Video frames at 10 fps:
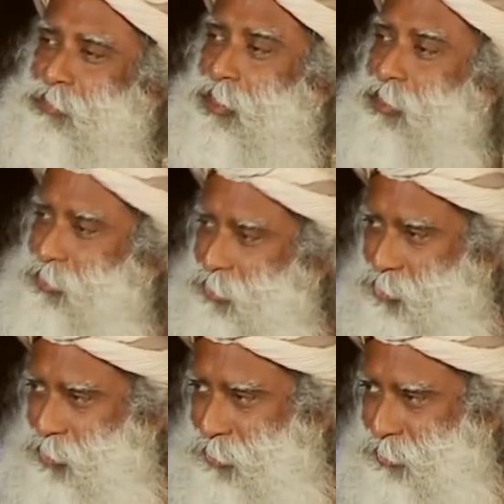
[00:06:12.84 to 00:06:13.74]
release the
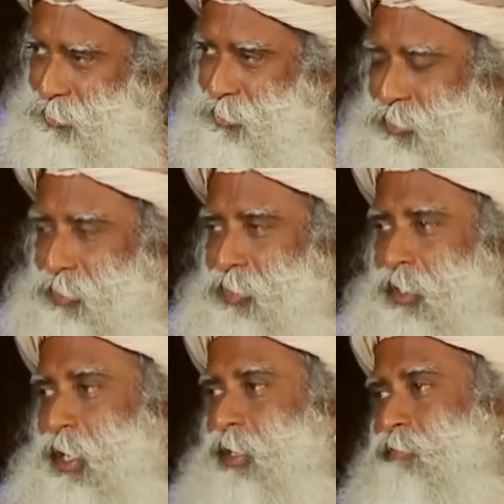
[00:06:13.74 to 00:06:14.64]
chicken's
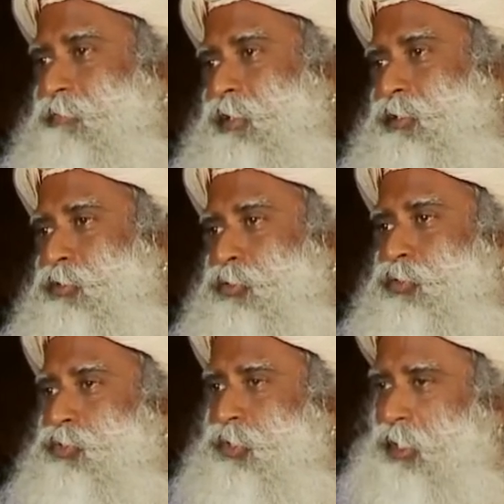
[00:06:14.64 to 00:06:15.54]
life and
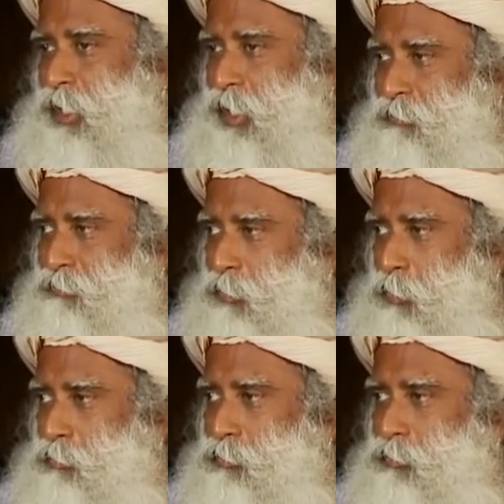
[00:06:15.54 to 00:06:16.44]
use that life
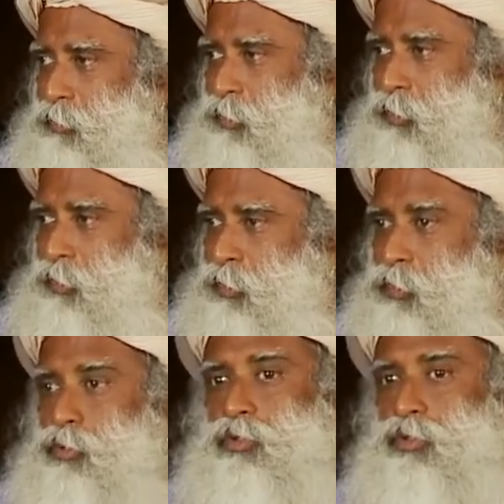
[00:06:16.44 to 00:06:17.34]
form
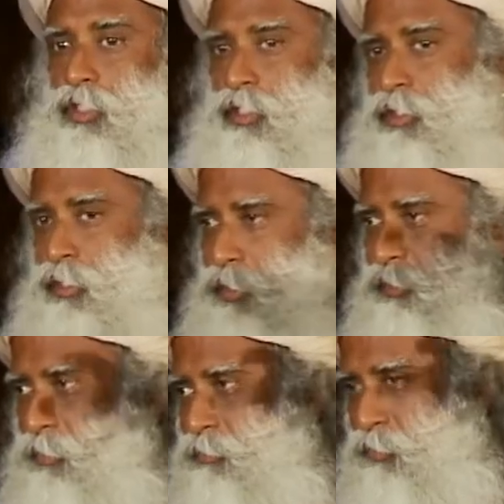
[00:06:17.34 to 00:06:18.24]
to do certain
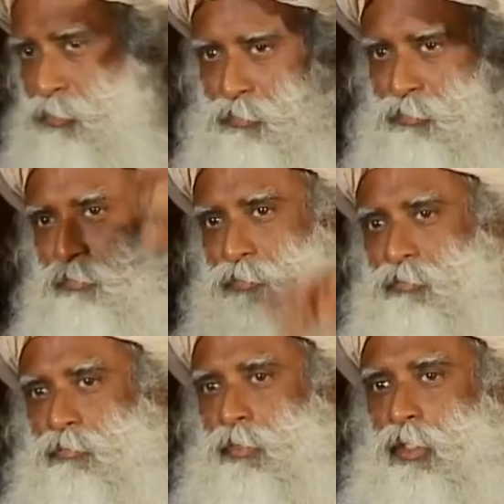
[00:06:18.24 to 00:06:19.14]
things for you.
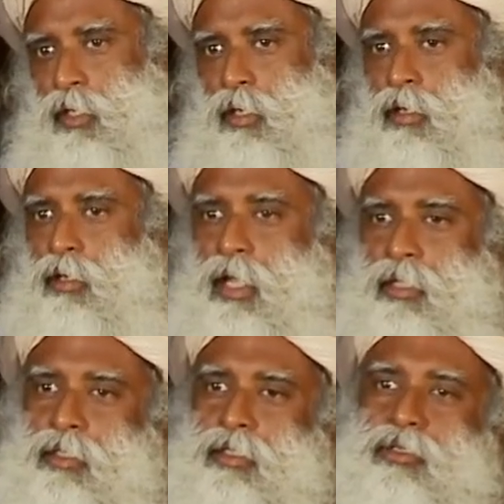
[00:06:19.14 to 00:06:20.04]

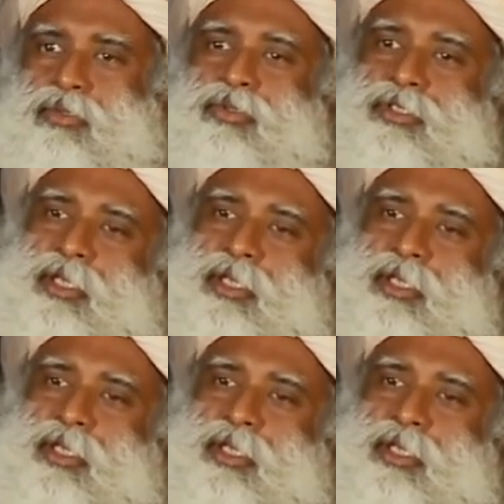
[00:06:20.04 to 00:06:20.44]
Rather than you